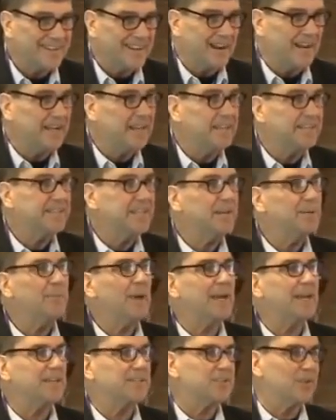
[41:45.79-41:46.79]
And he did
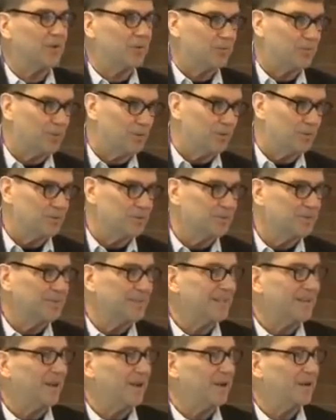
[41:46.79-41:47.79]
make his own rules.
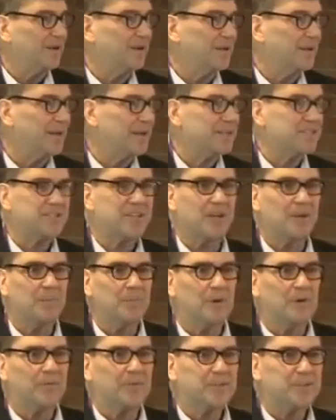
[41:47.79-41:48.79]
You know, you got to sell the
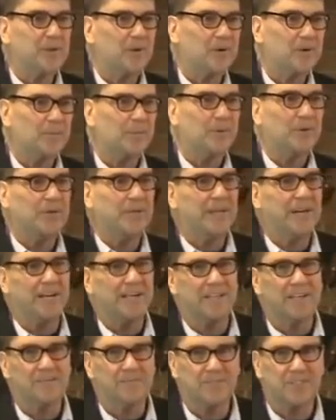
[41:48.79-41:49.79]
book returnable. You got
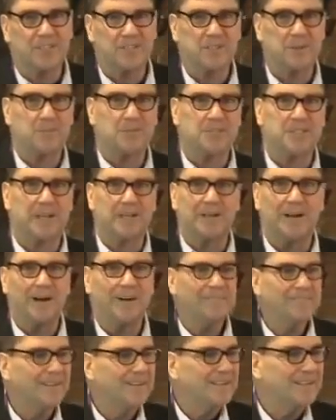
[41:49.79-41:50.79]
to give sixty percent
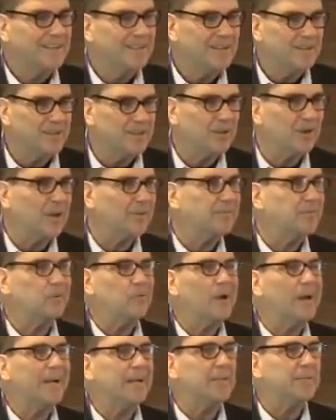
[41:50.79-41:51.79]
off. You don't have to
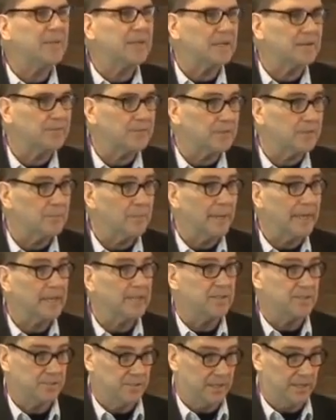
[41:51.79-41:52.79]
do anything if the
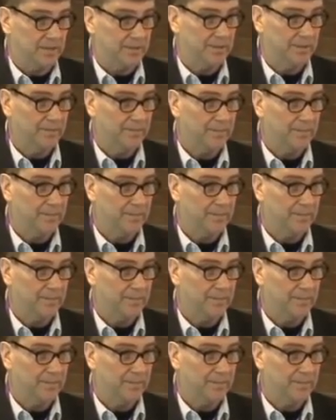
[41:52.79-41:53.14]
demand is there.